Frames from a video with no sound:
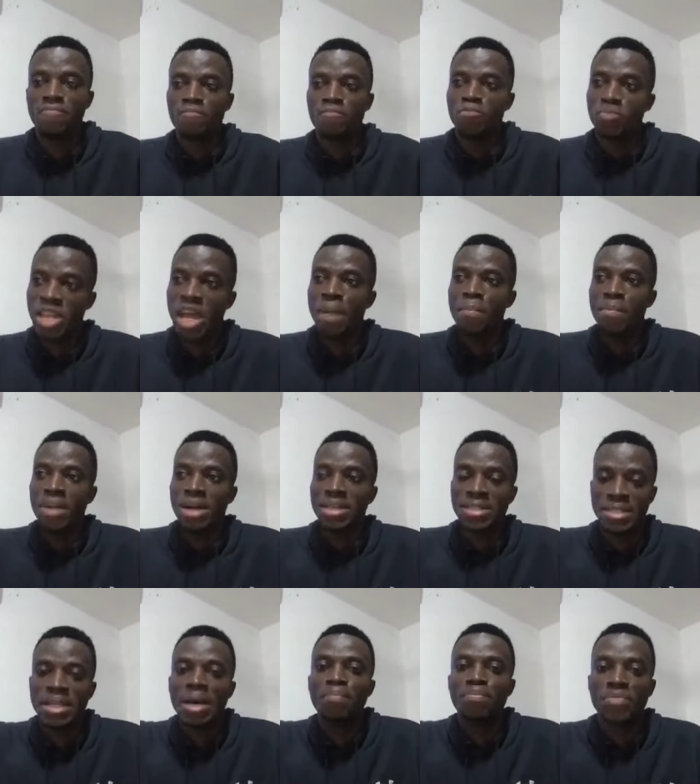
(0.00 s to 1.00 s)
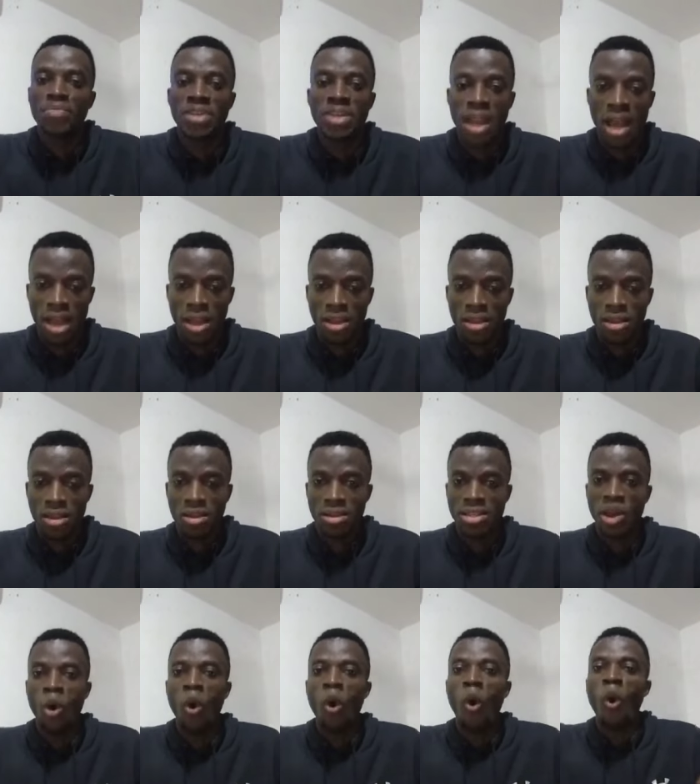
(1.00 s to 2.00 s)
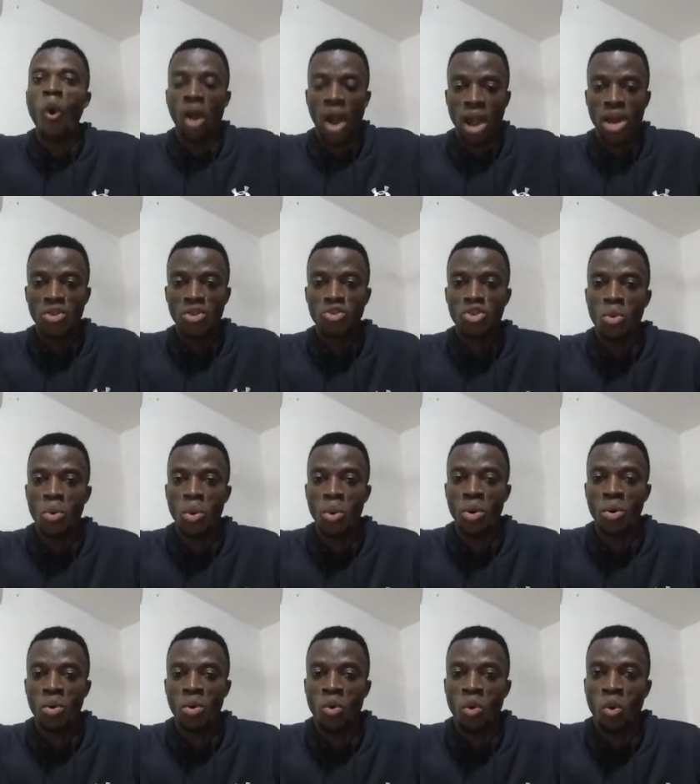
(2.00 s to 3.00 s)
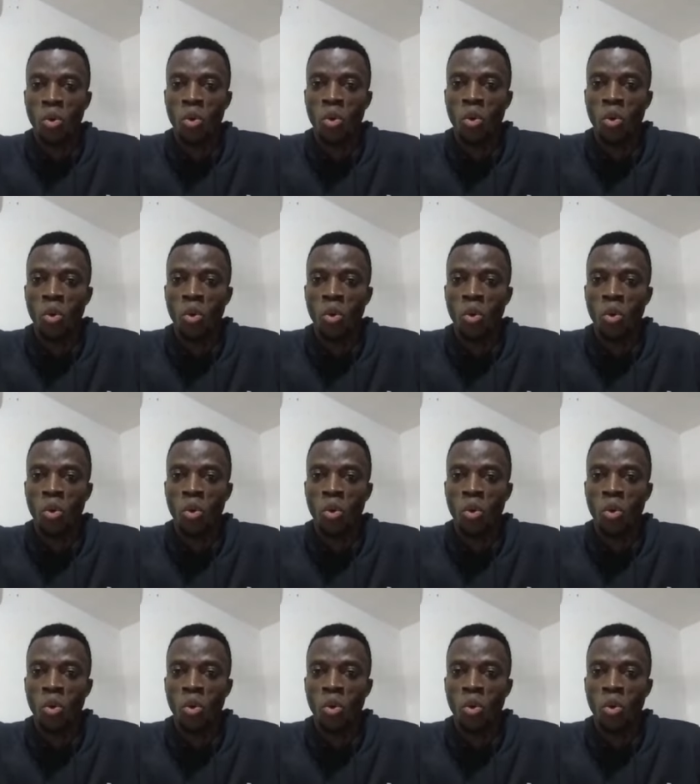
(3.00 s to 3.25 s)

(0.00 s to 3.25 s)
There must something the whole country will, will,